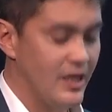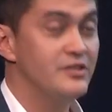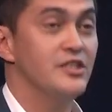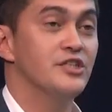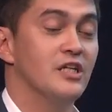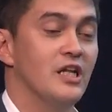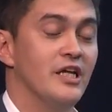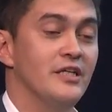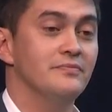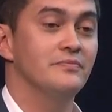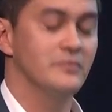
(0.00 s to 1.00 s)

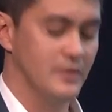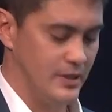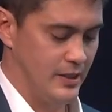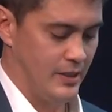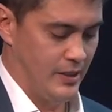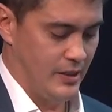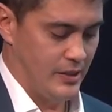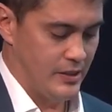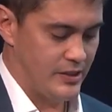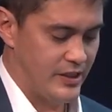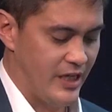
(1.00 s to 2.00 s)
Additionally,
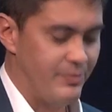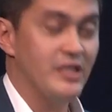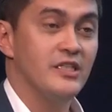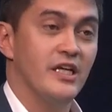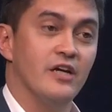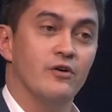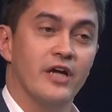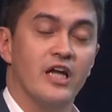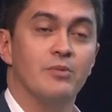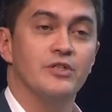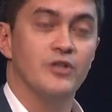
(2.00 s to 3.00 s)
CBD, or
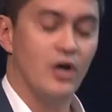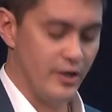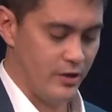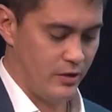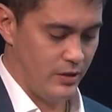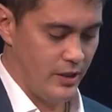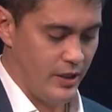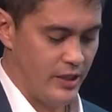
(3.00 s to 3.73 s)
cannabidiol,